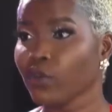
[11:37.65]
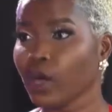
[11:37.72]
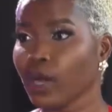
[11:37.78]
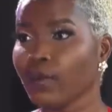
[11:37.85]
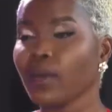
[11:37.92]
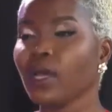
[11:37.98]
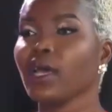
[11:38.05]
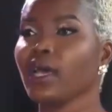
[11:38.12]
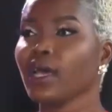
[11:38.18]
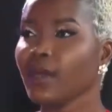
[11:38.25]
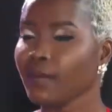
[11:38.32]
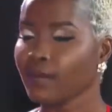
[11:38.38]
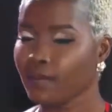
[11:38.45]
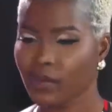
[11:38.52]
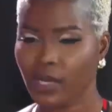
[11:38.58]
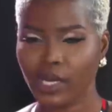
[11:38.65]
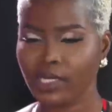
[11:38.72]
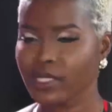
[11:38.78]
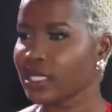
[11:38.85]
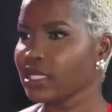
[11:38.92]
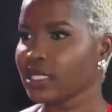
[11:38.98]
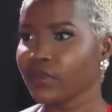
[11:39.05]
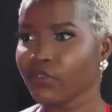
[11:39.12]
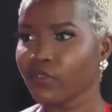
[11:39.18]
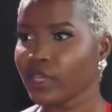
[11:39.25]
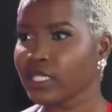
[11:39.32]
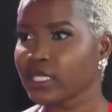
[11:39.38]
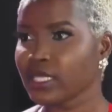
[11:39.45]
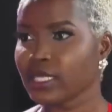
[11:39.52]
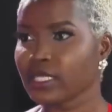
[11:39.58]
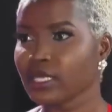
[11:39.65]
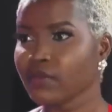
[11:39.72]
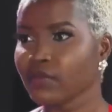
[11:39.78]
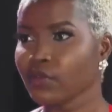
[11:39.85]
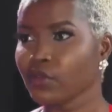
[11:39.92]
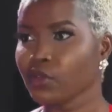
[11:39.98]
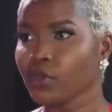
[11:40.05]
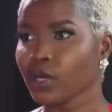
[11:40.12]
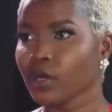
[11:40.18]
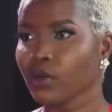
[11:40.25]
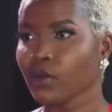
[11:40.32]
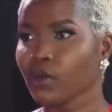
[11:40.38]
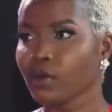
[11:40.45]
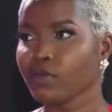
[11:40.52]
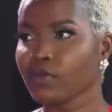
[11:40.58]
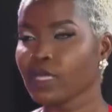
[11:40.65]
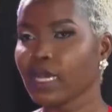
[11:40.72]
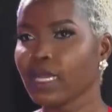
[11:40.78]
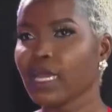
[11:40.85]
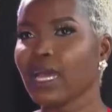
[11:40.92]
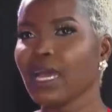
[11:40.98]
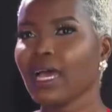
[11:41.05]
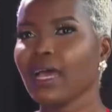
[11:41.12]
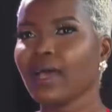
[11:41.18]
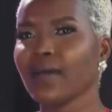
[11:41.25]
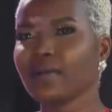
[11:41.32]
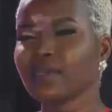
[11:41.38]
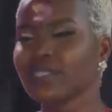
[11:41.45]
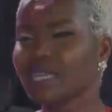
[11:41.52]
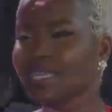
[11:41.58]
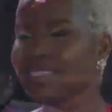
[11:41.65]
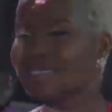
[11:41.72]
grew up, um, it's a different setting for you and all of that. Does